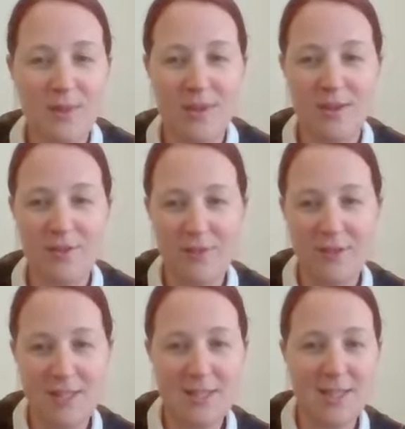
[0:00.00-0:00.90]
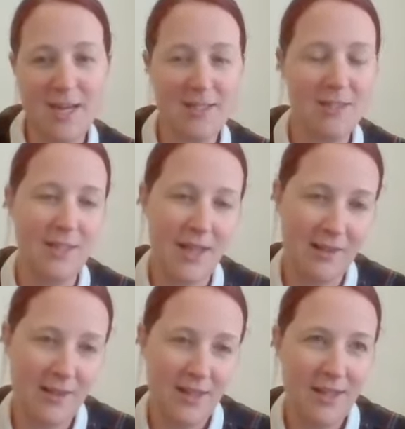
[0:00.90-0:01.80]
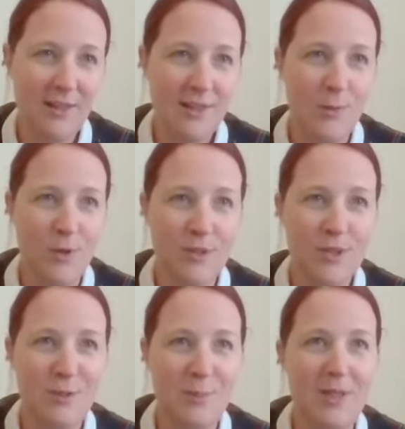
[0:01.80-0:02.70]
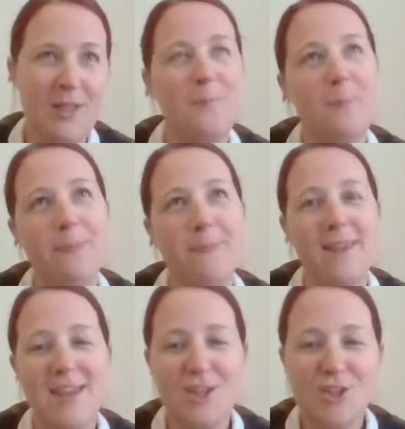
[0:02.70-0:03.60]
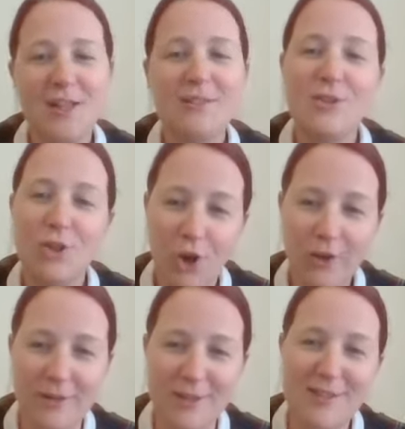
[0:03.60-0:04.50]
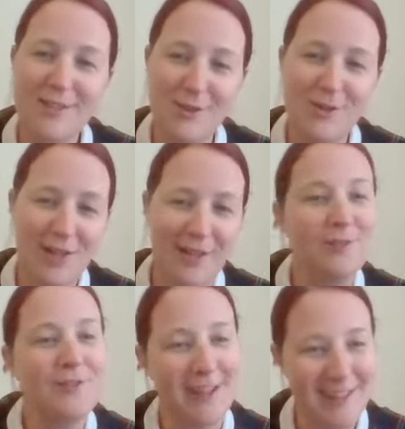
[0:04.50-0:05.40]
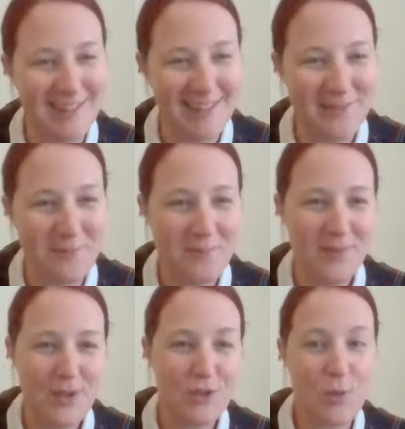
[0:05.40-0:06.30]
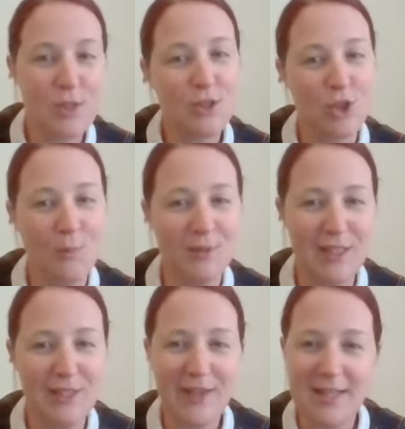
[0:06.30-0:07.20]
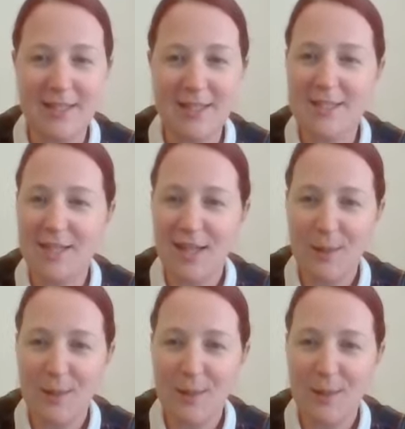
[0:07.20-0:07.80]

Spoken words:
they decided they wanted to be child tolerant, not child friendly. Mm-hmm. So we stopped the events.